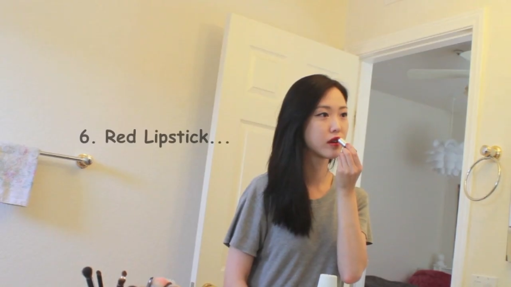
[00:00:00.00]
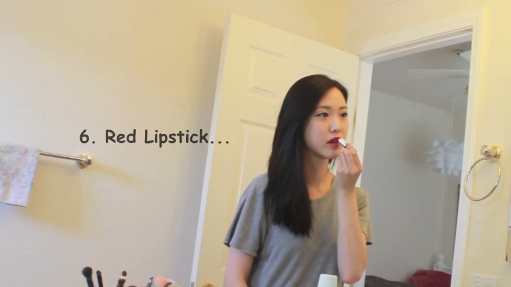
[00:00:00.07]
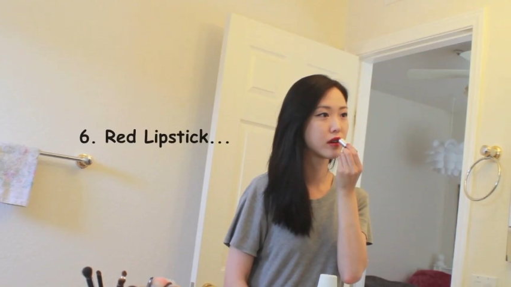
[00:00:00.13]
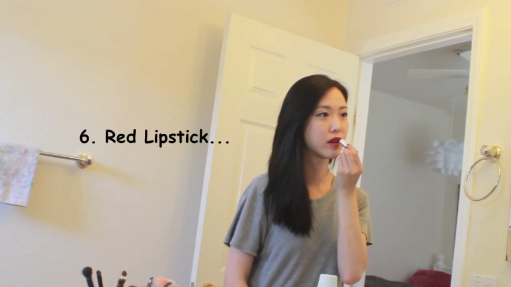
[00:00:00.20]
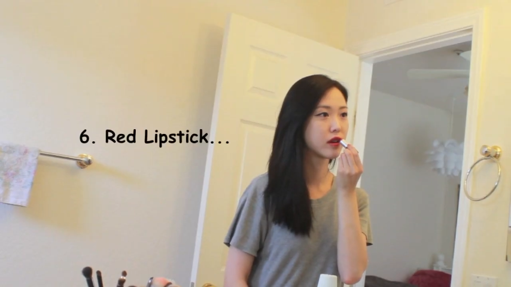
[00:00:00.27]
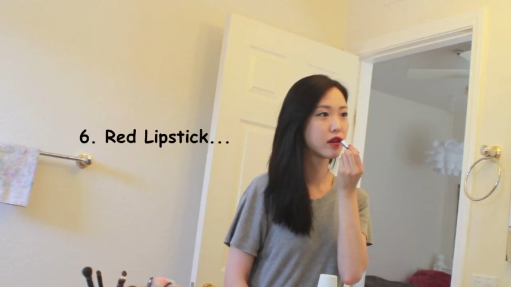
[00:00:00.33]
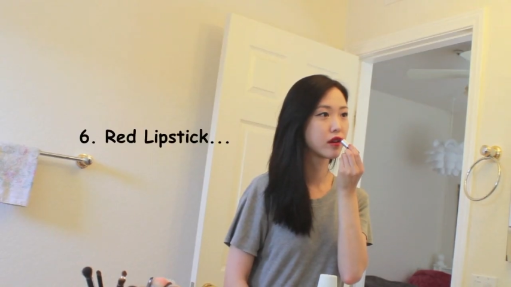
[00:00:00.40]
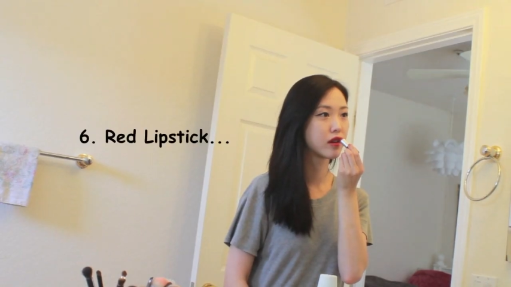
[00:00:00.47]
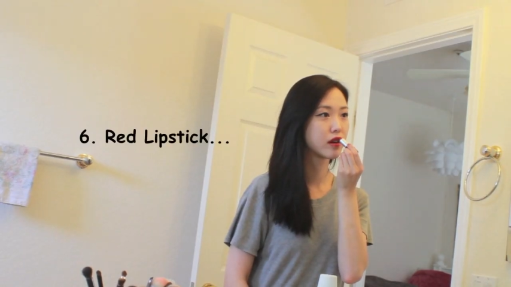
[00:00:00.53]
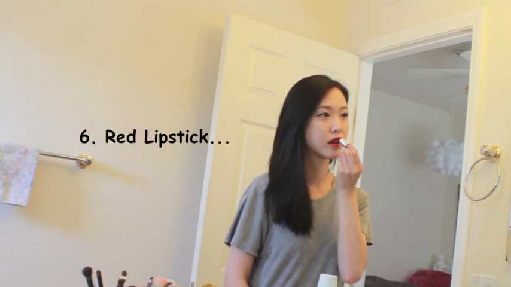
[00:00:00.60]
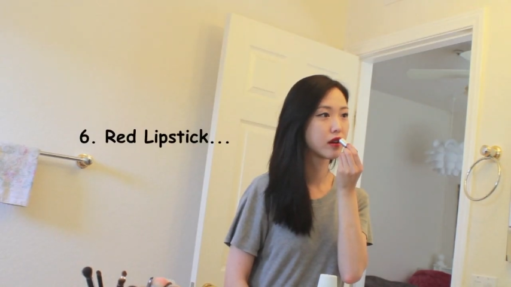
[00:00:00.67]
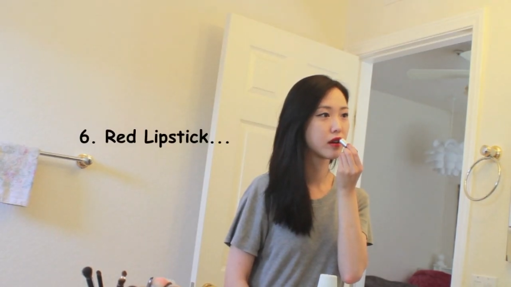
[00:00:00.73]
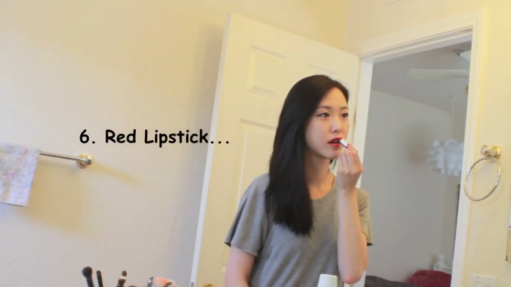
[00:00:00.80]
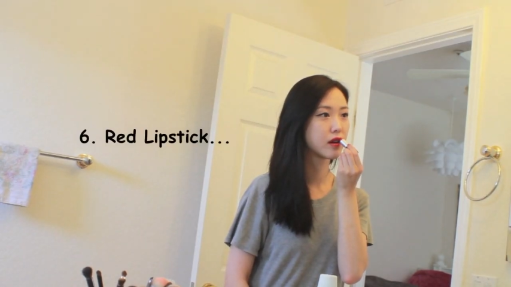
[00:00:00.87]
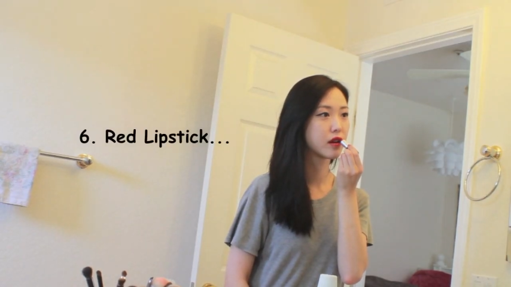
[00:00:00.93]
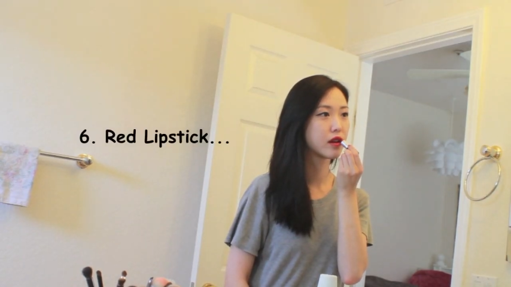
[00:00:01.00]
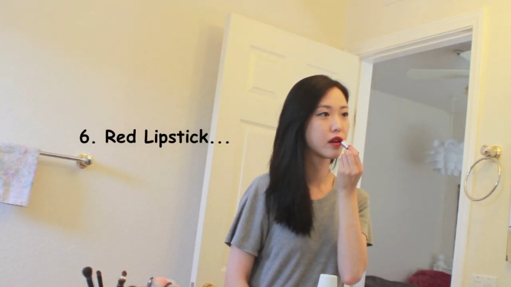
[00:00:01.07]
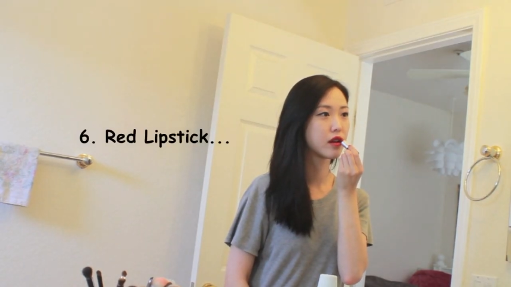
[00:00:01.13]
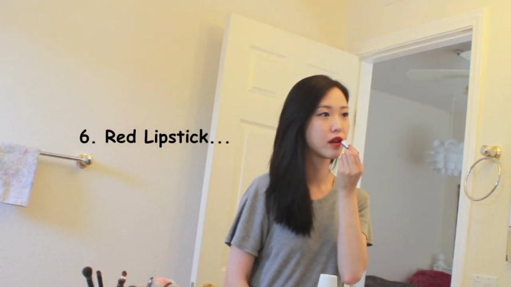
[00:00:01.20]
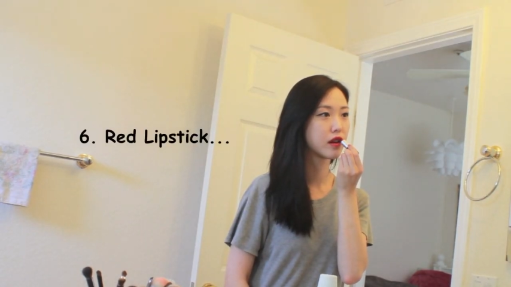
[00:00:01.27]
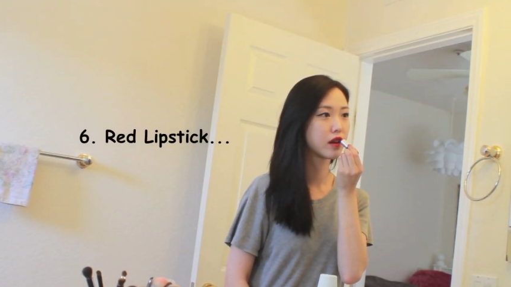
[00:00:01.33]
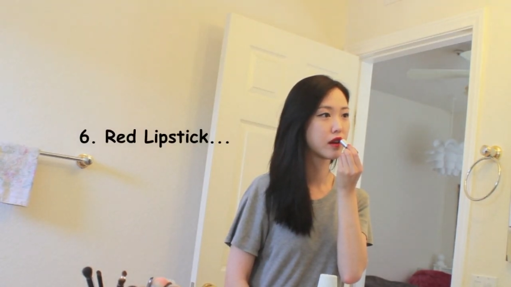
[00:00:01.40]

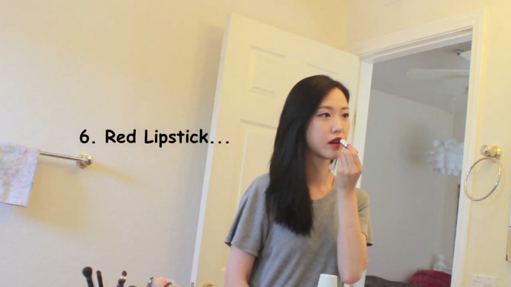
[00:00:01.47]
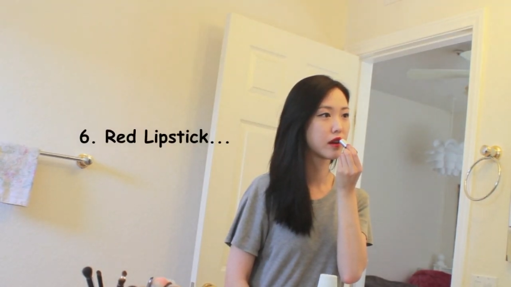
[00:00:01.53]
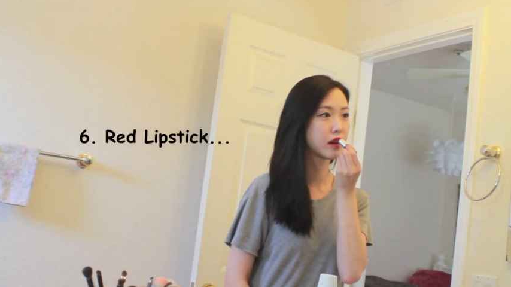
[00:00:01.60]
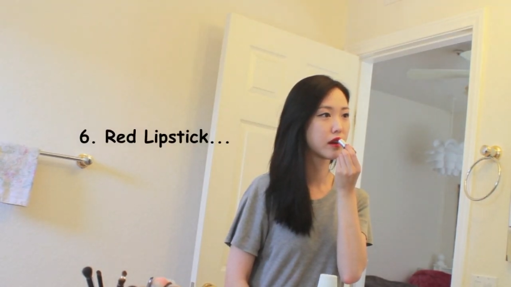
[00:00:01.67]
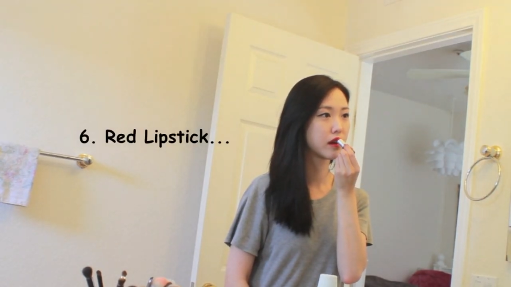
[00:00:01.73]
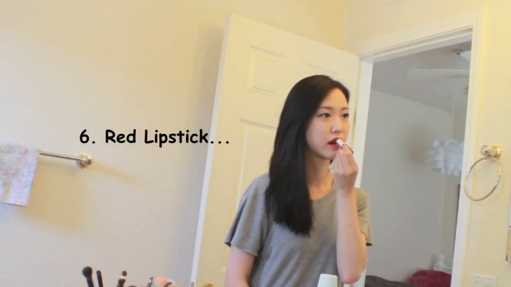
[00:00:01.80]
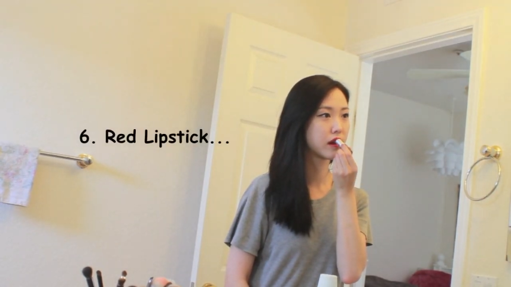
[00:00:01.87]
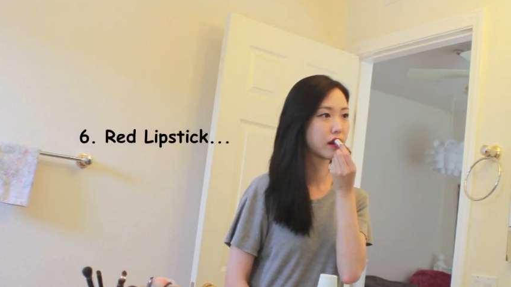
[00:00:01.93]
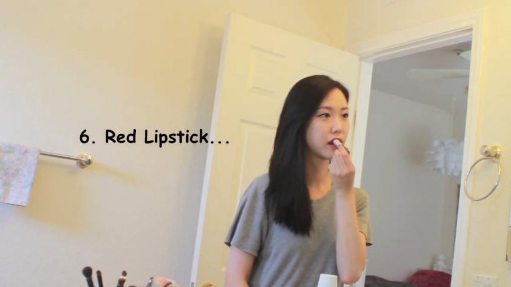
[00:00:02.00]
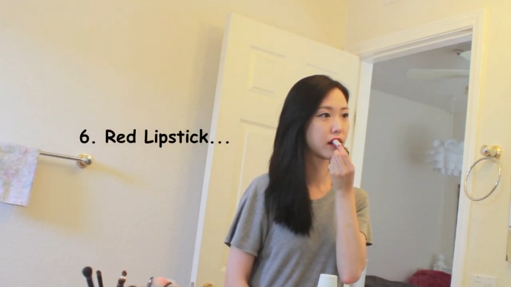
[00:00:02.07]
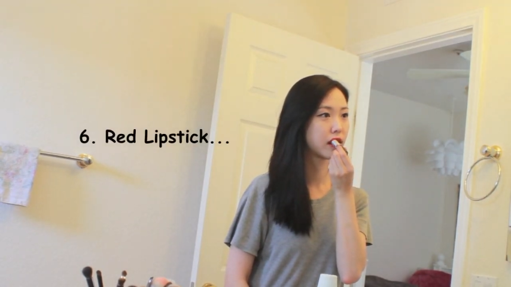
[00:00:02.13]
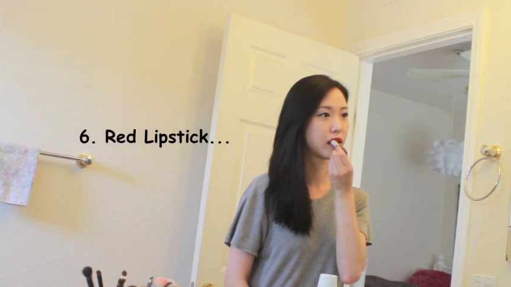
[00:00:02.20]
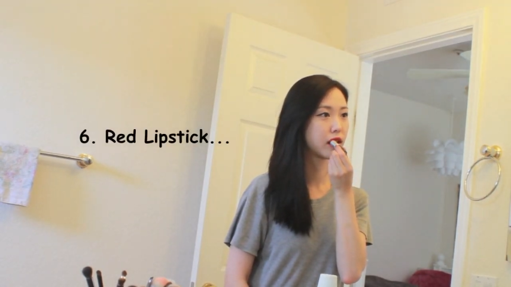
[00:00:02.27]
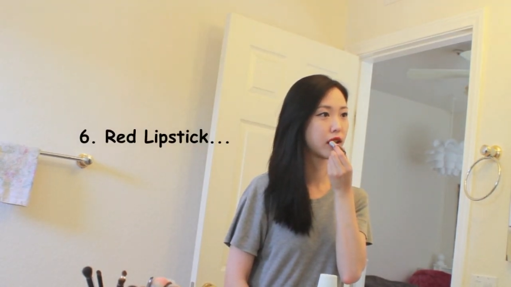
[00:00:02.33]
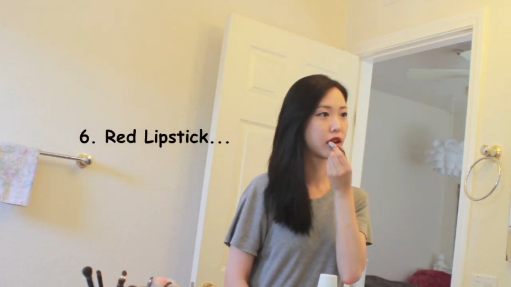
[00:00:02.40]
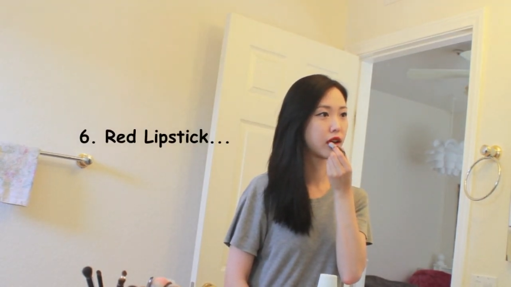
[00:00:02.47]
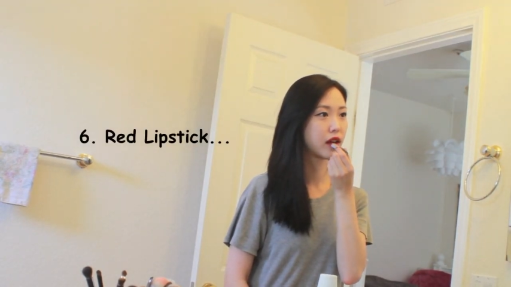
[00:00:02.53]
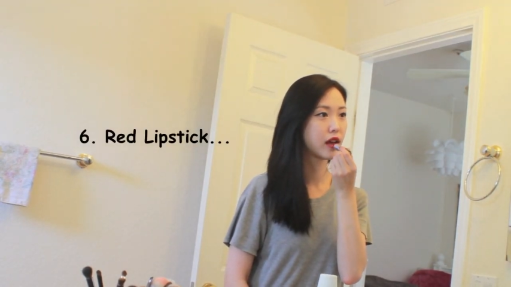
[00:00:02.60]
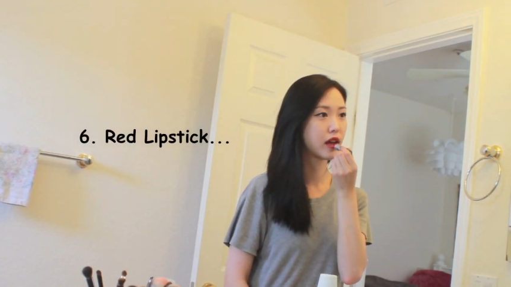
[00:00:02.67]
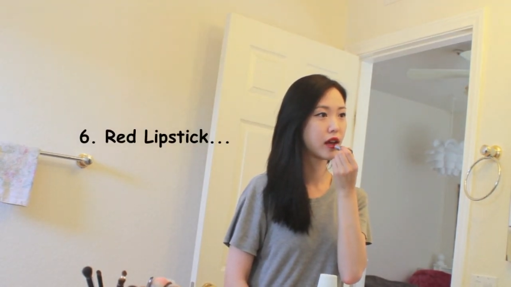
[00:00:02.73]
(silence)